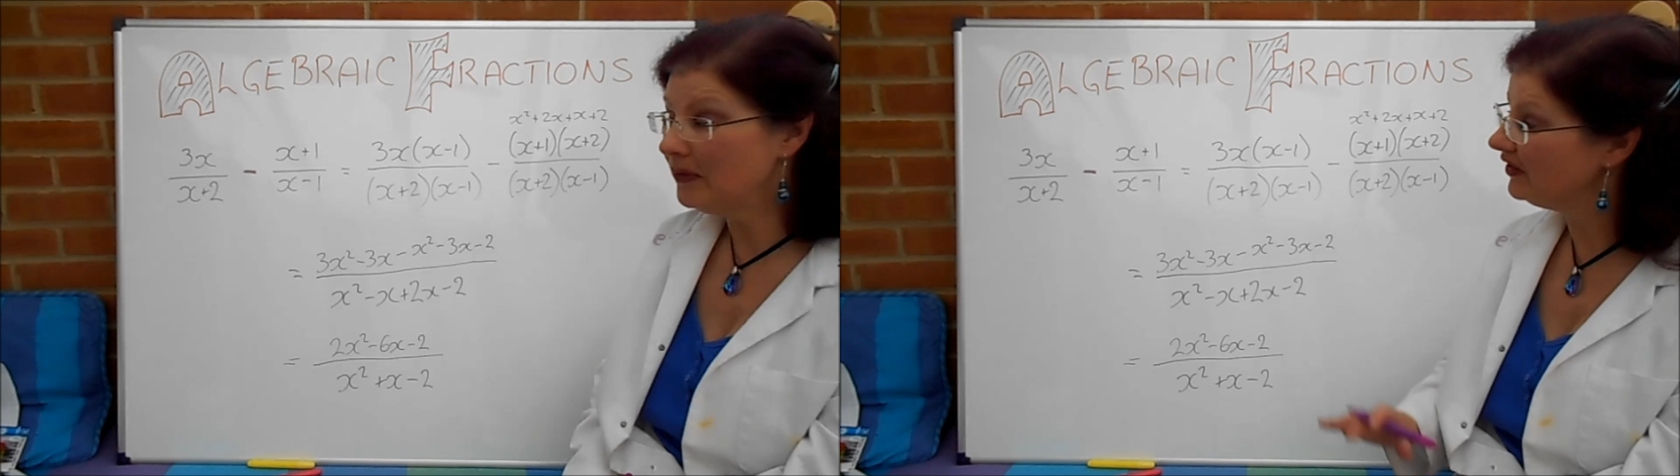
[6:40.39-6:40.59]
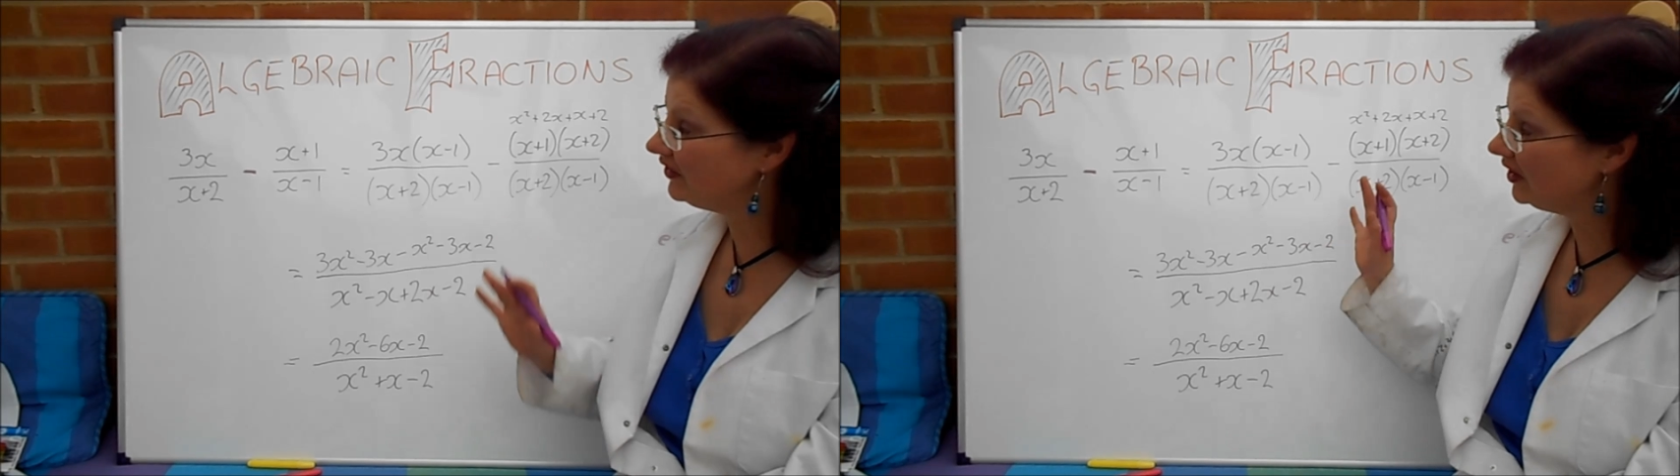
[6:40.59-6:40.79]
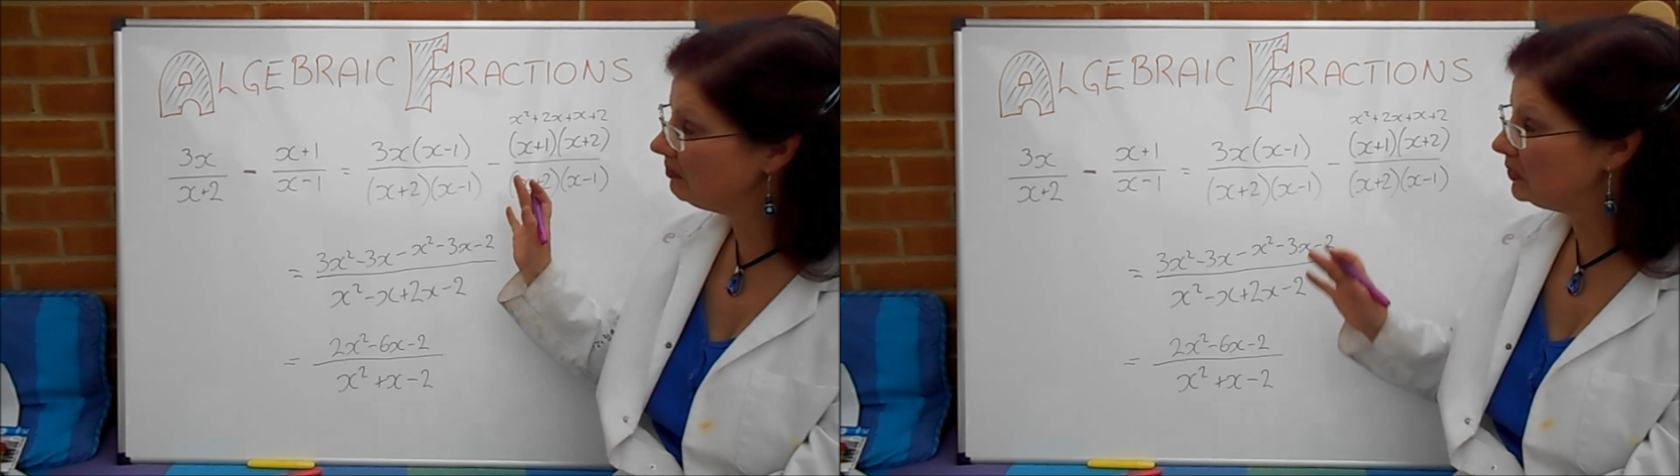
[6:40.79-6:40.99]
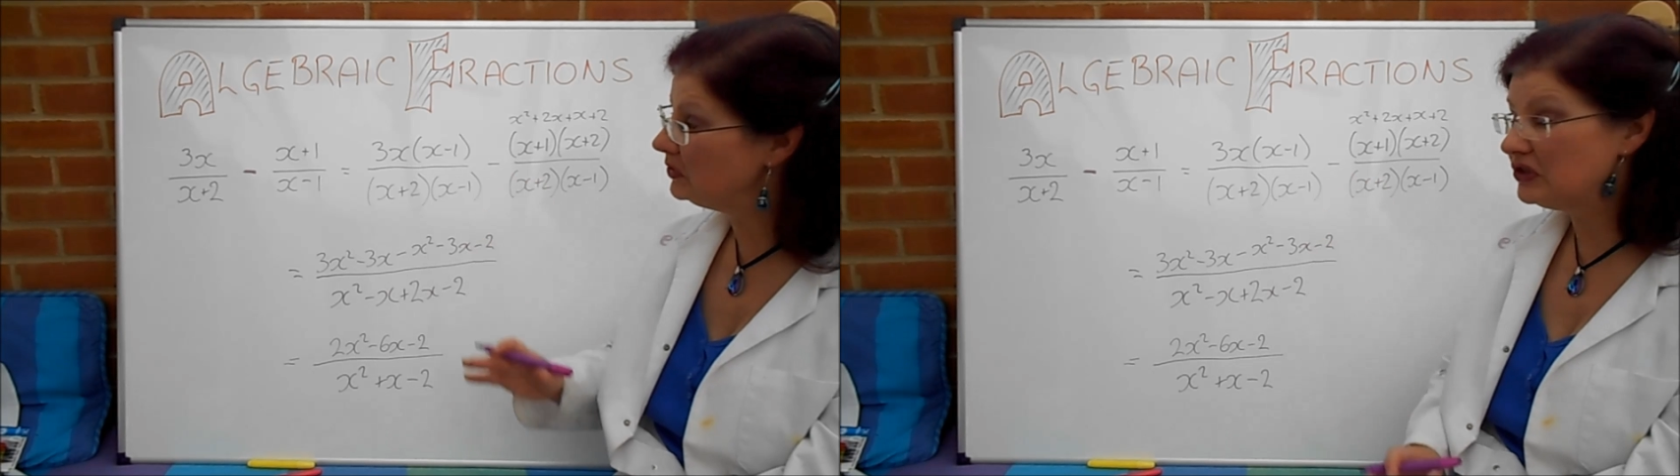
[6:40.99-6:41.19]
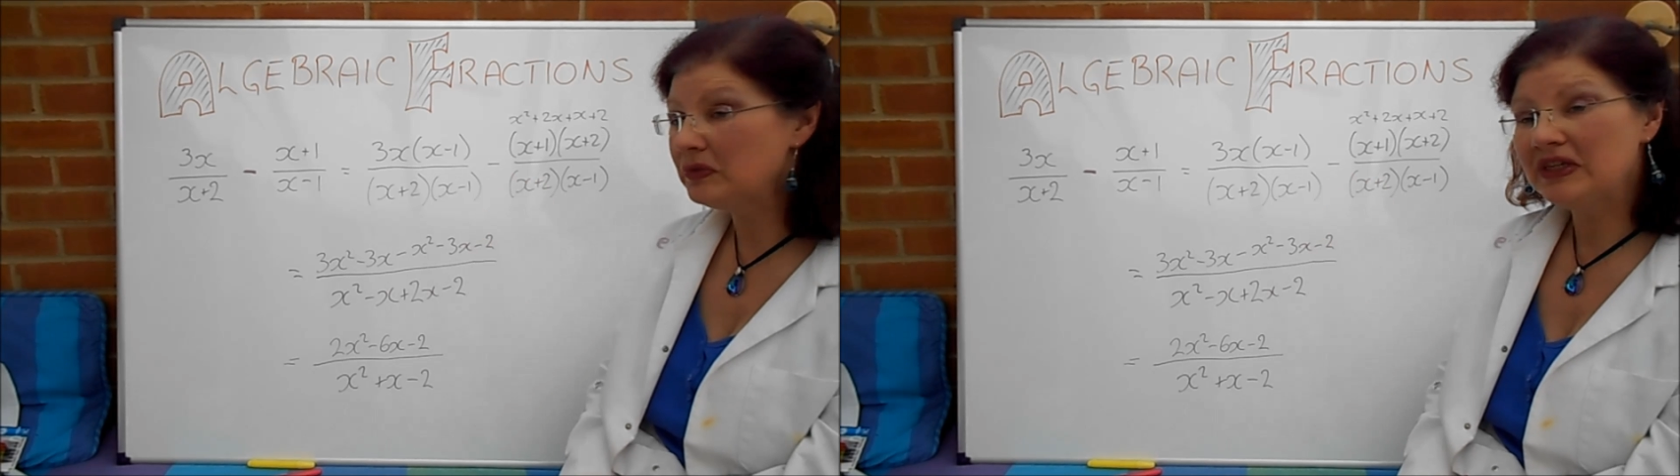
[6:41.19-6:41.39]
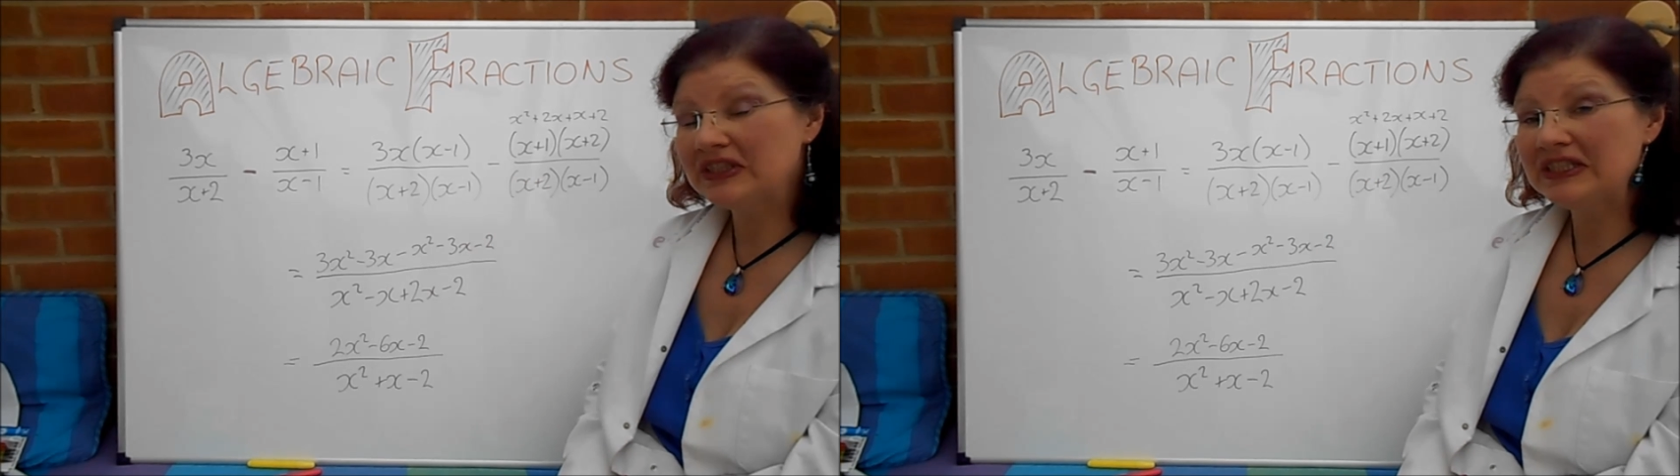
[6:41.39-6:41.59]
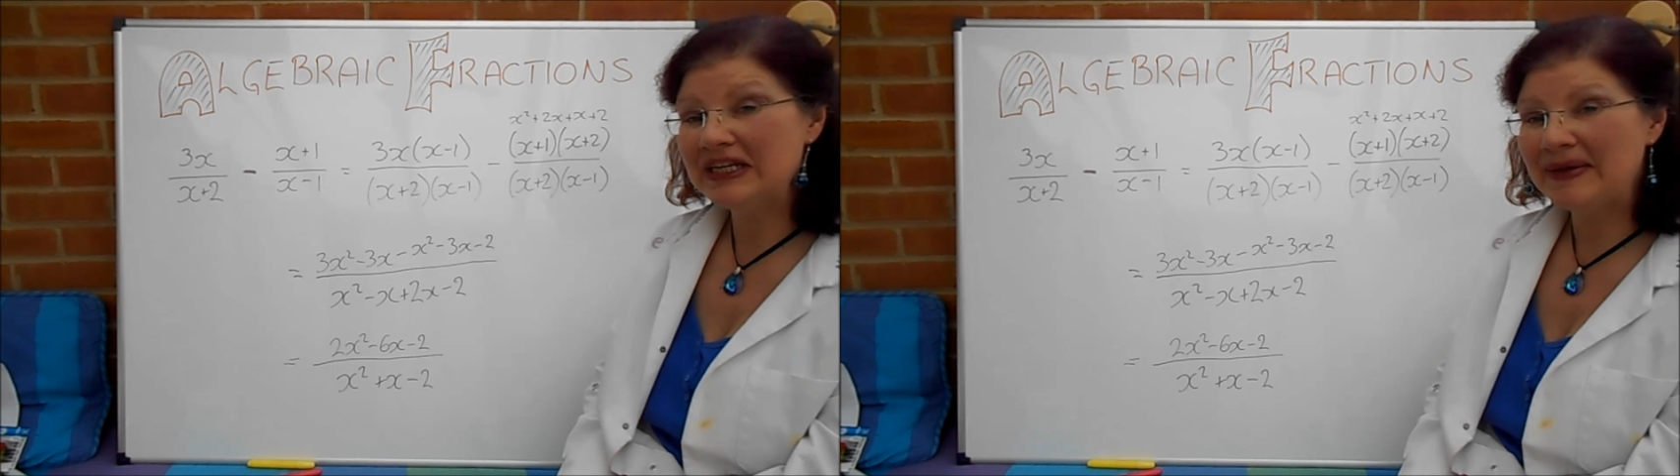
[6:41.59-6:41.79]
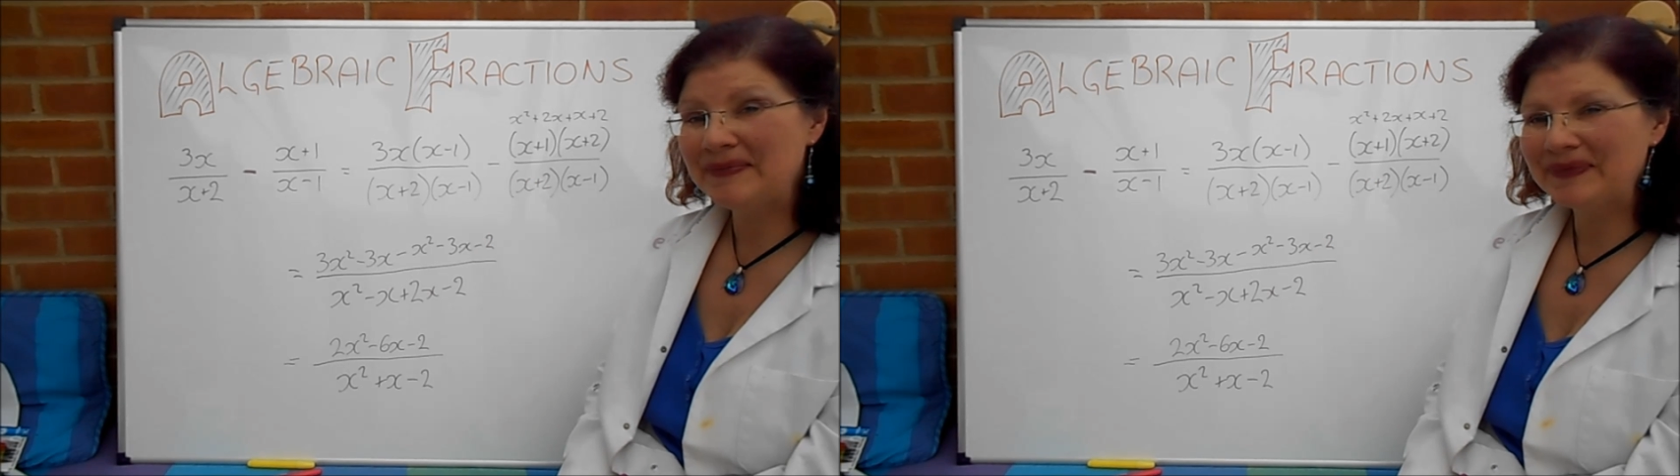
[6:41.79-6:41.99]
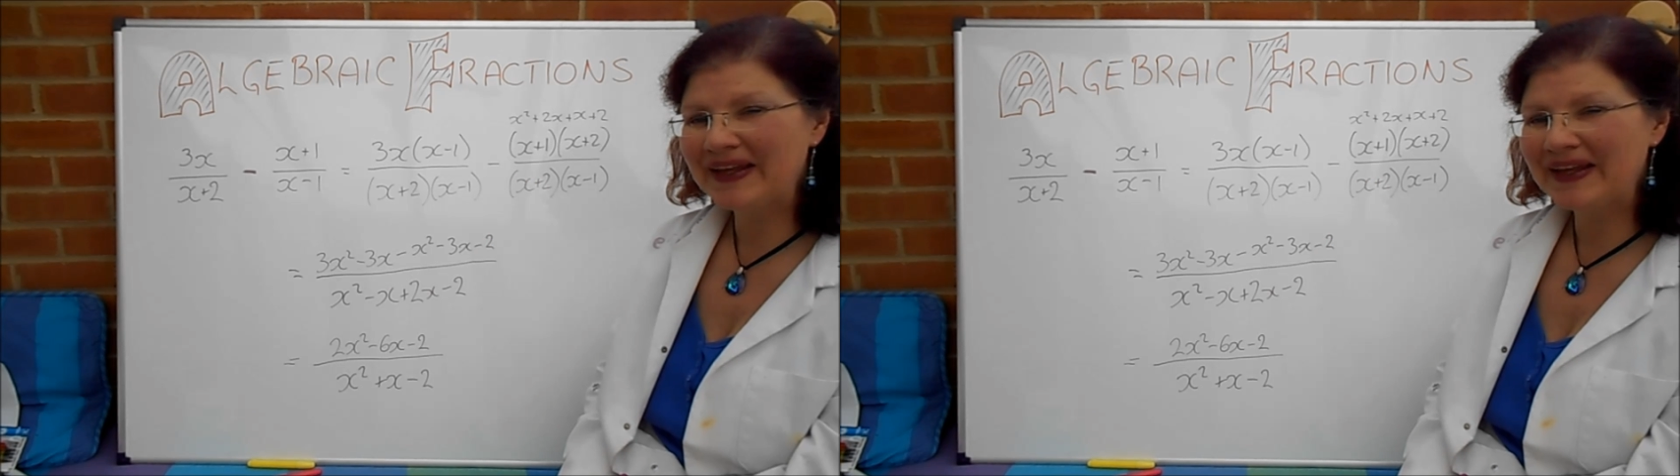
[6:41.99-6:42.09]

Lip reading: It's all just works the same.